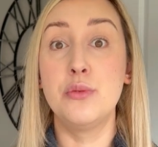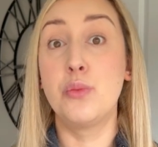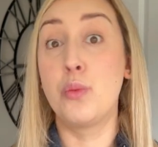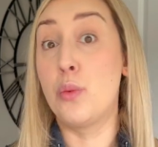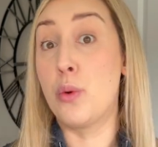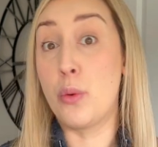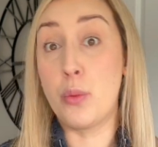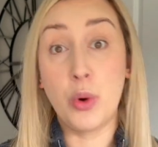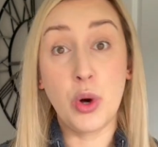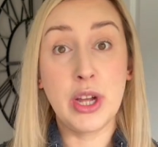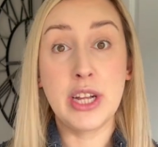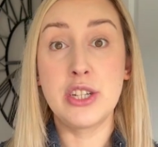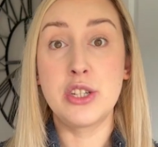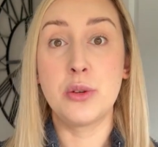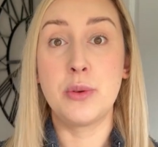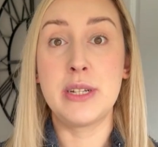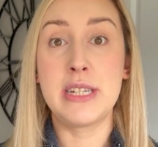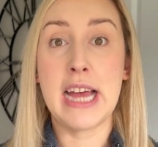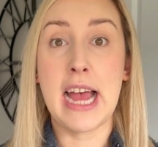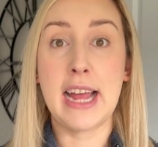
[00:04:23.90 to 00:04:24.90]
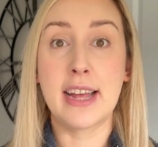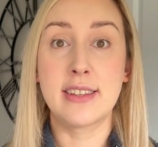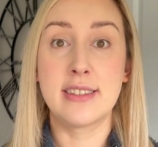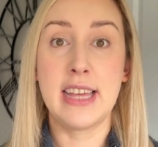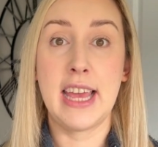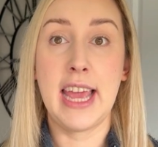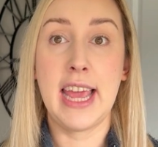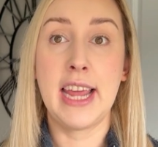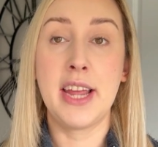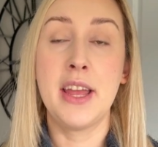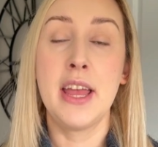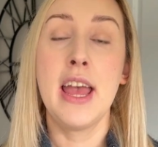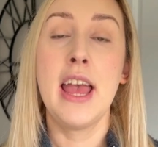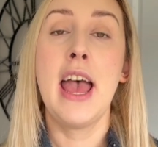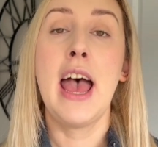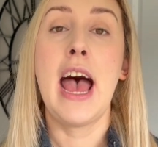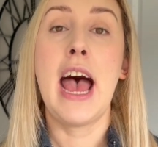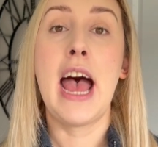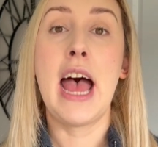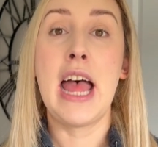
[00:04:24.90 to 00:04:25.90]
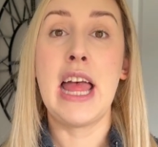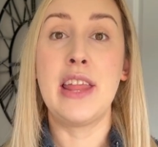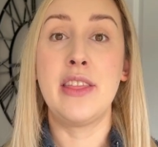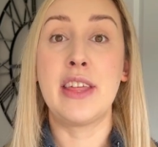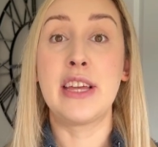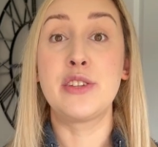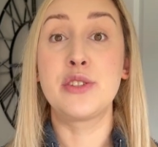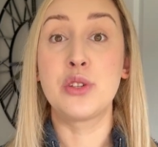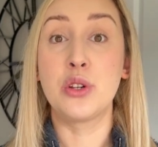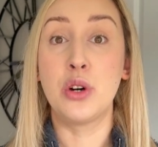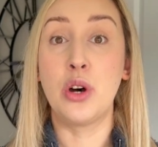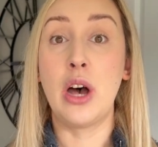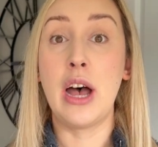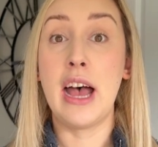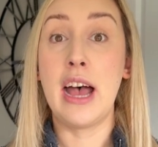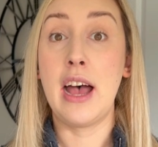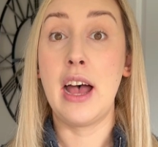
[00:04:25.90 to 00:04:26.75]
were walking to a taxi and they saw